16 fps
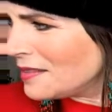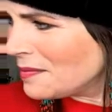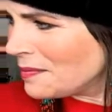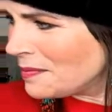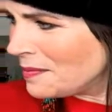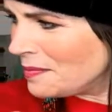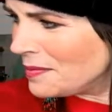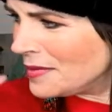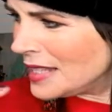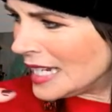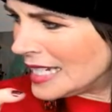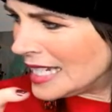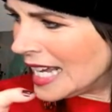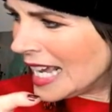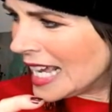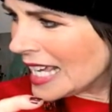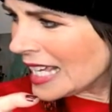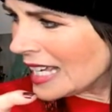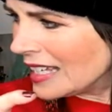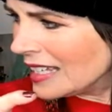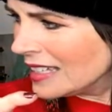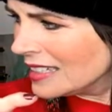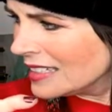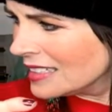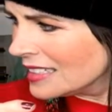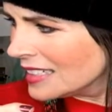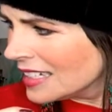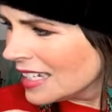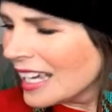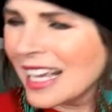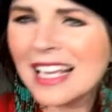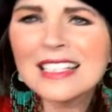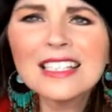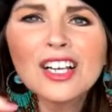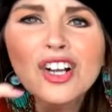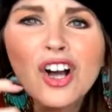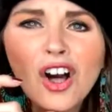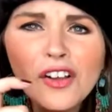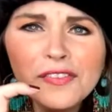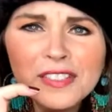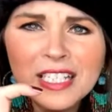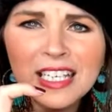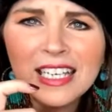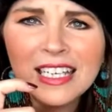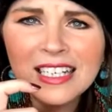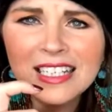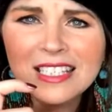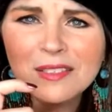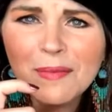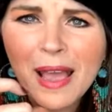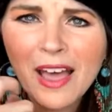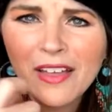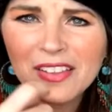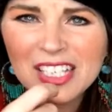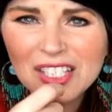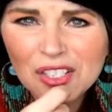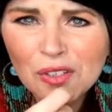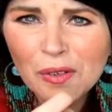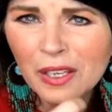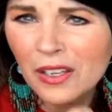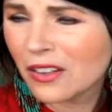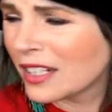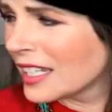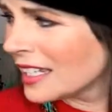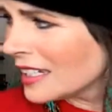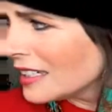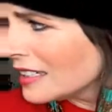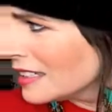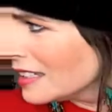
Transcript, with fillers: The the tea. I he just, has a golf tee in his mouth. He's chewing on it.